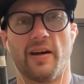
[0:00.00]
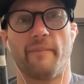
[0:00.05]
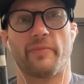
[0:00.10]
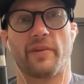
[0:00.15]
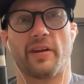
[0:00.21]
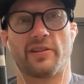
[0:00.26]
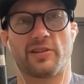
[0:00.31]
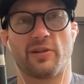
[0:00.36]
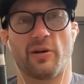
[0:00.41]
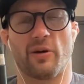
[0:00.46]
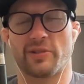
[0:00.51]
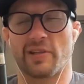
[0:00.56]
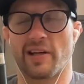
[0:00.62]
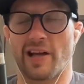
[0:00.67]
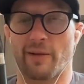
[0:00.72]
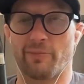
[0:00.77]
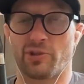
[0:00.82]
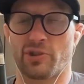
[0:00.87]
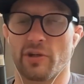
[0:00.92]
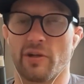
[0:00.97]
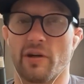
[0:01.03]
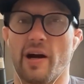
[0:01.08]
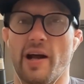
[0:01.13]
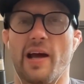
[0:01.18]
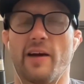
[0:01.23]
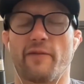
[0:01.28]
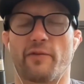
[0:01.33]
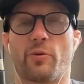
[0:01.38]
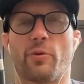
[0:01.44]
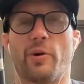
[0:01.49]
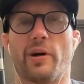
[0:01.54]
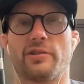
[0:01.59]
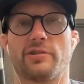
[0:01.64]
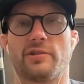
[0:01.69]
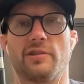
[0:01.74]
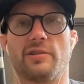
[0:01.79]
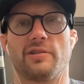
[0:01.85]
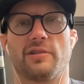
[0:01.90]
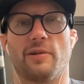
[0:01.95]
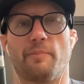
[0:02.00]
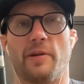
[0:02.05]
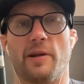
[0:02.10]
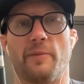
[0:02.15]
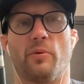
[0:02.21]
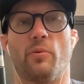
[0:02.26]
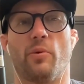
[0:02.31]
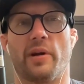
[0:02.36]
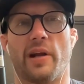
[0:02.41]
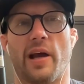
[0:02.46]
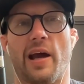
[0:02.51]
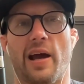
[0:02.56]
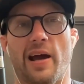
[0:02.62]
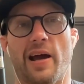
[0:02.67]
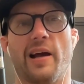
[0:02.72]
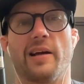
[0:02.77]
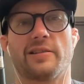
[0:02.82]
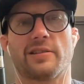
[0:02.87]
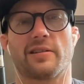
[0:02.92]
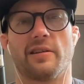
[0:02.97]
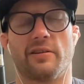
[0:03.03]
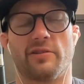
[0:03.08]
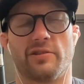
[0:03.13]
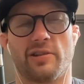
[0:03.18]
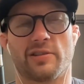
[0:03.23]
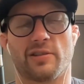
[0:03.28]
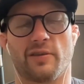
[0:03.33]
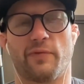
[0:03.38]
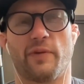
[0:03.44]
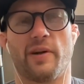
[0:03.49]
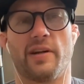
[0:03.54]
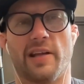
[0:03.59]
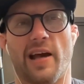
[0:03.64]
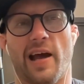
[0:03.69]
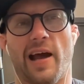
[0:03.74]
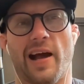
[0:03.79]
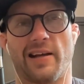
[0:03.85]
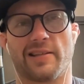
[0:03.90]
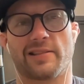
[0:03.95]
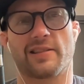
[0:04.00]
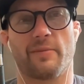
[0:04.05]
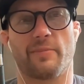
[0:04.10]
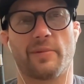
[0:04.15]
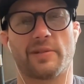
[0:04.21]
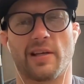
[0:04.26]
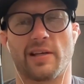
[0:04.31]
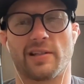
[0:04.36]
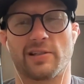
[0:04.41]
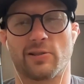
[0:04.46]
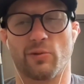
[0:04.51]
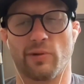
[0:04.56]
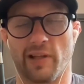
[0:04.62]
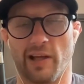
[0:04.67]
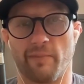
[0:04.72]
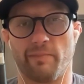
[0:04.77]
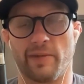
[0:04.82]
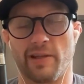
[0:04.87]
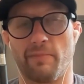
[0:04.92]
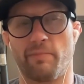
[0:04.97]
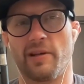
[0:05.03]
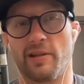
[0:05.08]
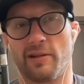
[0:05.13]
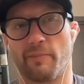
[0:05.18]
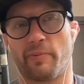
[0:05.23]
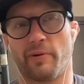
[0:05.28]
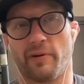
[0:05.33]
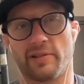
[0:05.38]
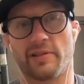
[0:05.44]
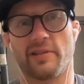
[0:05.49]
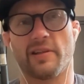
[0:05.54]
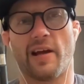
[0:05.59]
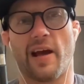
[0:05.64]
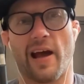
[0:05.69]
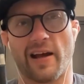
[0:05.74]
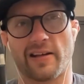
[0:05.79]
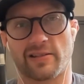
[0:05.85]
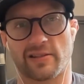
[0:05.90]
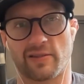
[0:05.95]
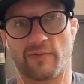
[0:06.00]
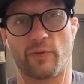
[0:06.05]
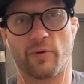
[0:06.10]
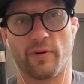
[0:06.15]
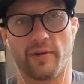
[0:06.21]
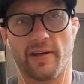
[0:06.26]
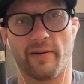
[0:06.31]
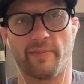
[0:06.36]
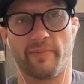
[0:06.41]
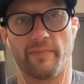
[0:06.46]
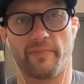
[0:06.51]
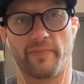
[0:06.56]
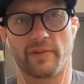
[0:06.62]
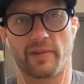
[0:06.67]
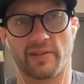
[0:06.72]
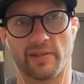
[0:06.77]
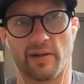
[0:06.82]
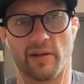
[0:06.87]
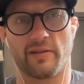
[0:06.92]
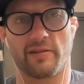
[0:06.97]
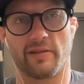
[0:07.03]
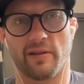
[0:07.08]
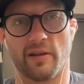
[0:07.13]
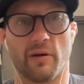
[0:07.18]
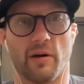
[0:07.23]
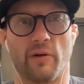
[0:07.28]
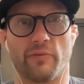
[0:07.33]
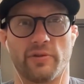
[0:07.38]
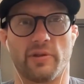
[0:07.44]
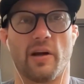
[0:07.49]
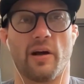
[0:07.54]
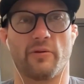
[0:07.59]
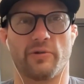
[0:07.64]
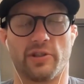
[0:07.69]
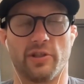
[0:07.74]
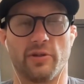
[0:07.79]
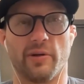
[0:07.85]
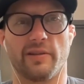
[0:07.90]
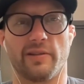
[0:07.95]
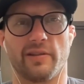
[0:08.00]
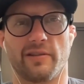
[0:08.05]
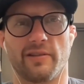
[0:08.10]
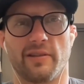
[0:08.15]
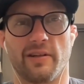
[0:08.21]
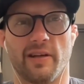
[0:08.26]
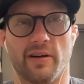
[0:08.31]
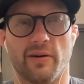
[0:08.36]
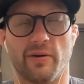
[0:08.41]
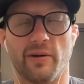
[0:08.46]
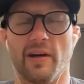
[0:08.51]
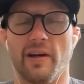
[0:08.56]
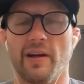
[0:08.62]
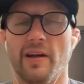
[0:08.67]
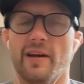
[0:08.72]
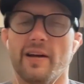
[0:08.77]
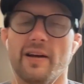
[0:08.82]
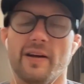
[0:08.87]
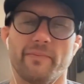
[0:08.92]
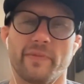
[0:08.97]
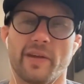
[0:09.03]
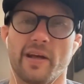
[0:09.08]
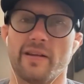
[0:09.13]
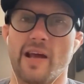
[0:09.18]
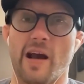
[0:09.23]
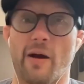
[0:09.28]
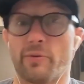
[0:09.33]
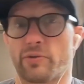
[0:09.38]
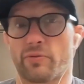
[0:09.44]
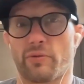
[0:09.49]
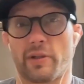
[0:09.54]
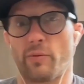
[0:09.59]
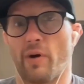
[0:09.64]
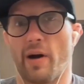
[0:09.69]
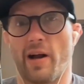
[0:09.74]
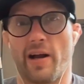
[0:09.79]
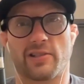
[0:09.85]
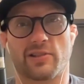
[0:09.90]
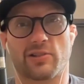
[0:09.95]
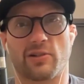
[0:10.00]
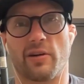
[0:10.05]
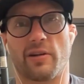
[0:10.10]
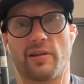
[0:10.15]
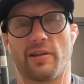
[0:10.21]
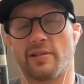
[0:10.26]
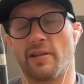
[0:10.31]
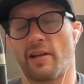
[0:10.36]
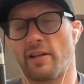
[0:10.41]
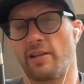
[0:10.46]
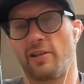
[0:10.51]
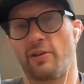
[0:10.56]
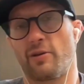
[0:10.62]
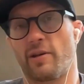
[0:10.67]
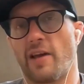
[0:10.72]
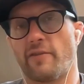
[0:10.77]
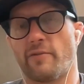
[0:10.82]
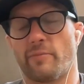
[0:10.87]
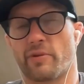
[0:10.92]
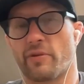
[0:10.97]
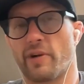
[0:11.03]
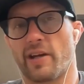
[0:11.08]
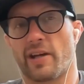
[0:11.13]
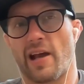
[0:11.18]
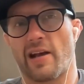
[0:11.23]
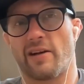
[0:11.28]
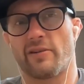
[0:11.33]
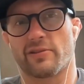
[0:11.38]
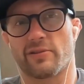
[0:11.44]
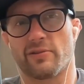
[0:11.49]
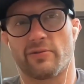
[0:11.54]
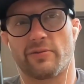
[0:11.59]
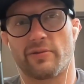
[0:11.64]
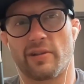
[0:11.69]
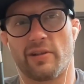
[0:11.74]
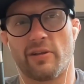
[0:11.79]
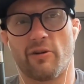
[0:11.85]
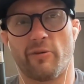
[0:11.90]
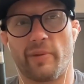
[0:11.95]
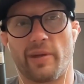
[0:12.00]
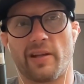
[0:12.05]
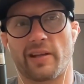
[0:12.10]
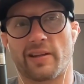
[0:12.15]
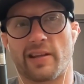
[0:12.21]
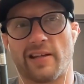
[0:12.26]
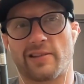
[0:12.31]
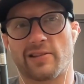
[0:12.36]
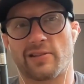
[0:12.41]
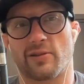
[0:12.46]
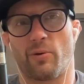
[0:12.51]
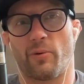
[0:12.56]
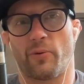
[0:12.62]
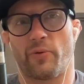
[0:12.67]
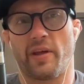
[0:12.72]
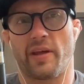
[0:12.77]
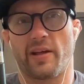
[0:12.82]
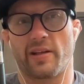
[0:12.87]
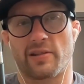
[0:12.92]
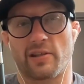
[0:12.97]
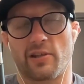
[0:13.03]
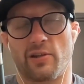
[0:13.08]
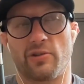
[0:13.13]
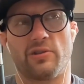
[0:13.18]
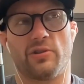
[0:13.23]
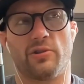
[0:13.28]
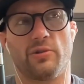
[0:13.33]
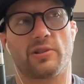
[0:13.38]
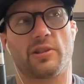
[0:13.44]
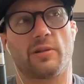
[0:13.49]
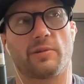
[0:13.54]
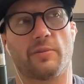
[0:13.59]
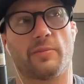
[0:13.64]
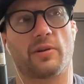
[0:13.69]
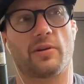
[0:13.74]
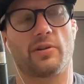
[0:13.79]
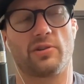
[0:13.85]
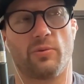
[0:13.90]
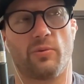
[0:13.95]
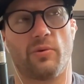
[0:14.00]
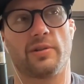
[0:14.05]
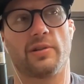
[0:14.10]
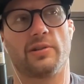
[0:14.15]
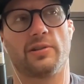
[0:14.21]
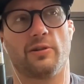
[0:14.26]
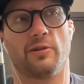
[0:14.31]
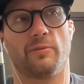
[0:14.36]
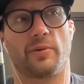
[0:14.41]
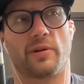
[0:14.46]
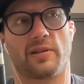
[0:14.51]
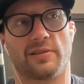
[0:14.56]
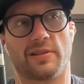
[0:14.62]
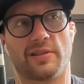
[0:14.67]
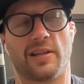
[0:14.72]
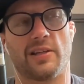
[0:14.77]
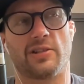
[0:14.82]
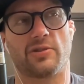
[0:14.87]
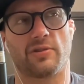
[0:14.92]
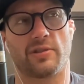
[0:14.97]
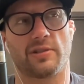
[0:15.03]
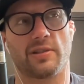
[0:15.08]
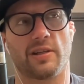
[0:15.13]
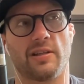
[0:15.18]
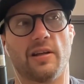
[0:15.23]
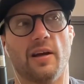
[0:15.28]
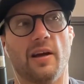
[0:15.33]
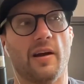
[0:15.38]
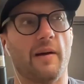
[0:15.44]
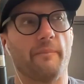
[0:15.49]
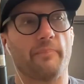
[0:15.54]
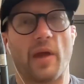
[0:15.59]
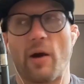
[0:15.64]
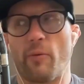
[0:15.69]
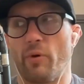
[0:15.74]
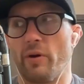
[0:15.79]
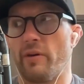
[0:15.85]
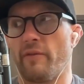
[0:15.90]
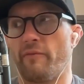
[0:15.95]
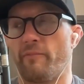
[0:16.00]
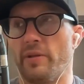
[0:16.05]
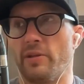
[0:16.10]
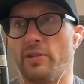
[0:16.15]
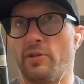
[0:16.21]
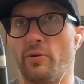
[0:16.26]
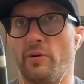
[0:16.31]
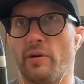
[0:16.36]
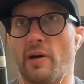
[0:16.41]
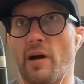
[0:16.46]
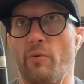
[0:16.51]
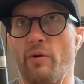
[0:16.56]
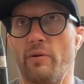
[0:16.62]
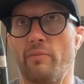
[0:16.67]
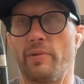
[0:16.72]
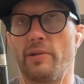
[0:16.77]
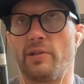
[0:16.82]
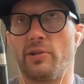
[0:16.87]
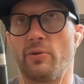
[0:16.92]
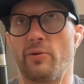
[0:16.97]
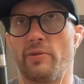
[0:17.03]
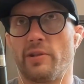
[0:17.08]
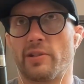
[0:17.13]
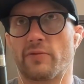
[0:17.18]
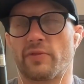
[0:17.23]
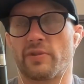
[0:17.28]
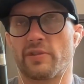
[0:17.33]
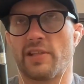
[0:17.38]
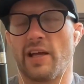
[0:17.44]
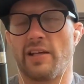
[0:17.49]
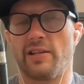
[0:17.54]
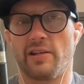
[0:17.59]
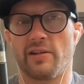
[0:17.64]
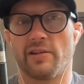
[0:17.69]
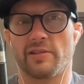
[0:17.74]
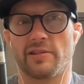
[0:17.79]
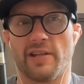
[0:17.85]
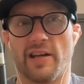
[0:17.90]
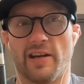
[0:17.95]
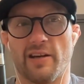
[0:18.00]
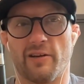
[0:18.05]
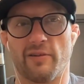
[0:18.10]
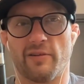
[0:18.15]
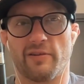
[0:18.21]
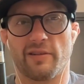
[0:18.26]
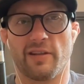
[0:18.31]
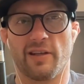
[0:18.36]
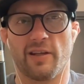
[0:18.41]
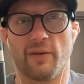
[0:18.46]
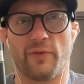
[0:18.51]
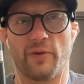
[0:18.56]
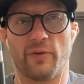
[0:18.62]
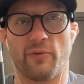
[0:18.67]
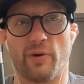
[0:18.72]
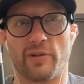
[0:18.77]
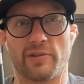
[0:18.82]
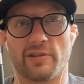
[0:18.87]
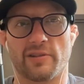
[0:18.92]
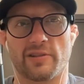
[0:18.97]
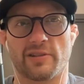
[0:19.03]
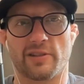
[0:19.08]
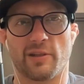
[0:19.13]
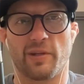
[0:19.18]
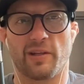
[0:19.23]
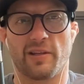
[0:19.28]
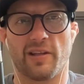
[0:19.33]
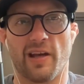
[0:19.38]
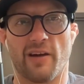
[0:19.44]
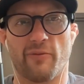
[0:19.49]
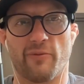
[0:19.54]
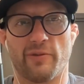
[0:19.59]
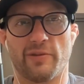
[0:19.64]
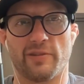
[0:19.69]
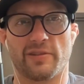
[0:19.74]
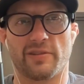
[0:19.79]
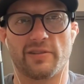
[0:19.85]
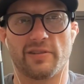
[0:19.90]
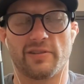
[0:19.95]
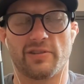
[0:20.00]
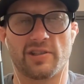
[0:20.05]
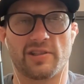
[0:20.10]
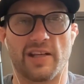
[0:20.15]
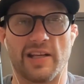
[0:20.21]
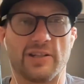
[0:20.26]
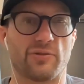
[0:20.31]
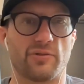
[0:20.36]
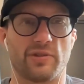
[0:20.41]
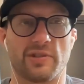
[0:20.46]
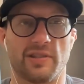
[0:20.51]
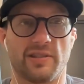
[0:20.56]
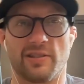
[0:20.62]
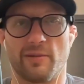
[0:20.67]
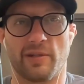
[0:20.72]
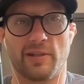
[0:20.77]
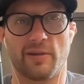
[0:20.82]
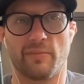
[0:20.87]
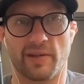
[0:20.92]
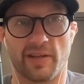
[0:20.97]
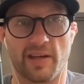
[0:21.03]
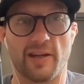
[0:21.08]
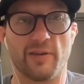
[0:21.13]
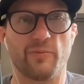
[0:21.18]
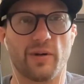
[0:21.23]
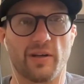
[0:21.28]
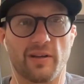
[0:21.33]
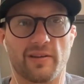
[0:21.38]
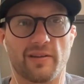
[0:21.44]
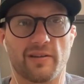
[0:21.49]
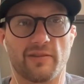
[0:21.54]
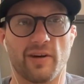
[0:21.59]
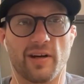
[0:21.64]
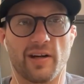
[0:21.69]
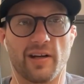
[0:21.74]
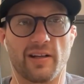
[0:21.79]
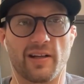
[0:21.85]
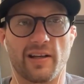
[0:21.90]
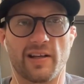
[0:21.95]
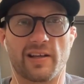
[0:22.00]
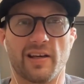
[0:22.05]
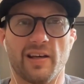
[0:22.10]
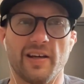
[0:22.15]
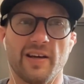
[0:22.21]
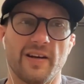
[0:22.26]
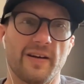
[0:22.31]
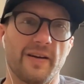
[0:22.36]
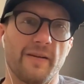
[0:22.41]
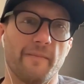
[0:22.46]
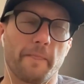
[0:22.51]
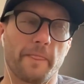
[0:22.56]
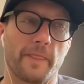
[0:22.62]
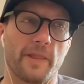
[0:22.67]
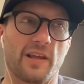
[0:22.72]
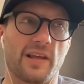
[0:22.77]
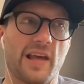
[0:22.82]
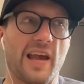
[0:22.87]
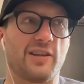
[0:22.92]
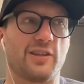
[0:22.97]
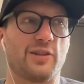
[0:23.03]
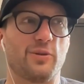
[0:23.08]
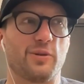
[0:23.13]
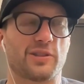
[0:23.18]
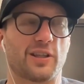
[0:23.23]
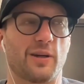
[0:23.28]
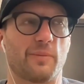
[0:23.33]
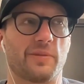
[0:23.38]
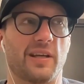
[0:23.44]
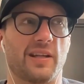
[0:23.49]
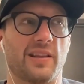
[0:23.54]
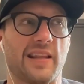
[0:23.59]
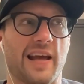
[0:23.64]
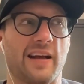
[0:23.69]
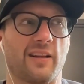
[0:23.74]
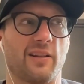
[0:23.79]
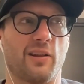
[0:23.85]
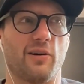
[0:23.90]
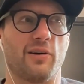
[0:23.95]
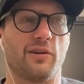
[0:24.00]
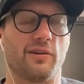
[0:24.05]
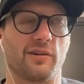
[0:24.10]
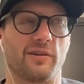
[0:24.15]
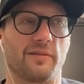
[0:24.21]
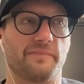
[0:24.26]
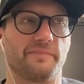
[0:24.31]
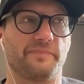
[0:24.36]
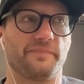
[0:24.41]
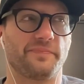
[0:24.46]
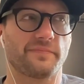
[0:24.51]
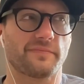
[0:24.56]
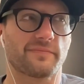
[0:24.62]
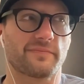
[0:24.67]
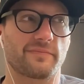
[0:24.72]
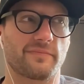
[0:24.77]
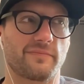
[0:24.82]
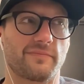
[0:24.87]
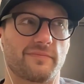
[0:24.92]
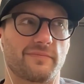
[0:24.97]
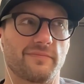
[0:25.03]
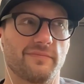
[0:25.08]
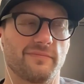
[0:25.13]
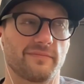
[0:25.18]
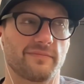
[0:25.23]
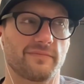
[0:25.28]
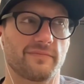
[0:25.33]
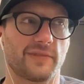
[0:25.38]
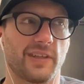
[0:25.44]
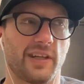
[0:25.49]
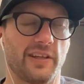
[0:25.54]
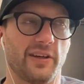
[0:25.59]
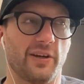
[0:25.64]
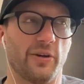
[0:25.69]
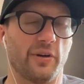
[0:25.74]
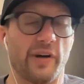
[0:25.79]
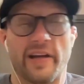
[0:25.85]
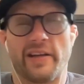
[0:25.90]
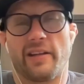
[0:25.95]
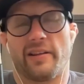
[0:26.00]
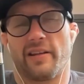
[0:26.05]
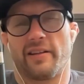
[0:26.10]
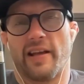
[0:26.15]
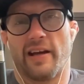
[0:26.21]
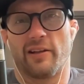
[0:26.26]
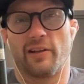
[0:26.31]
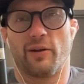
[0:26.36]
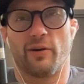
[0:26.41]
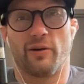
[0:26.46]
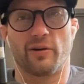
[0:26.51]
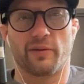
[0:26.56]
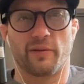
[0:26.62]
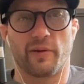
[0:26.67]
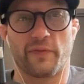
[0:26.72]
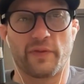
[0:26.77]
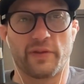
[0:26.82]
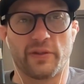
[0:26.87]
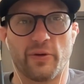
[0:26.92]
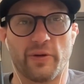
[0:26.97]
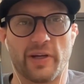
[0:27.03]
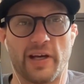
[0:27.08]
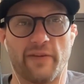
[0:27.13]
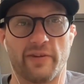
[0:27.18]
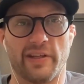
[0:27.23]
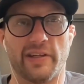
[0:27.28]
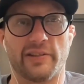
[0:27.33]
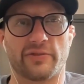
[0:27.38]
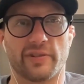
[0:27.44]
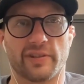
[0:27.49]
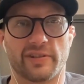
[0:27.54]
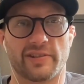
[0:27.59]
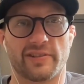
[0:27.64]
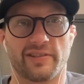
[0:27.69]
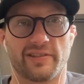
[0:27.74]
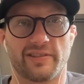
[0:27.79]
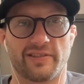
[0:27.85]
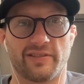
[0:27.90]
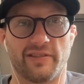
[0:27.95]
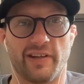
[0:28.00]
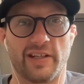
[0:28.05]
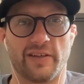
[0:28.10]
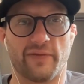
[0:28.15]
And so I was like, I'm sure I have questions that people want to ask that are just afraid to ask them. I was like, so let me be the person that asks for them because, I'll do it, and that was really why I started this. And I think you gave him great counsel. You know what I mean? Like, that's the whole thing. It's like, you should do something because you want to do it because it's interesting. I wouldn't be doing this for 10 years now if it wasn't something that was just interesting to me to begin with. Right. Like, you can't do something that long, or anything that long if you don't have an interest, right?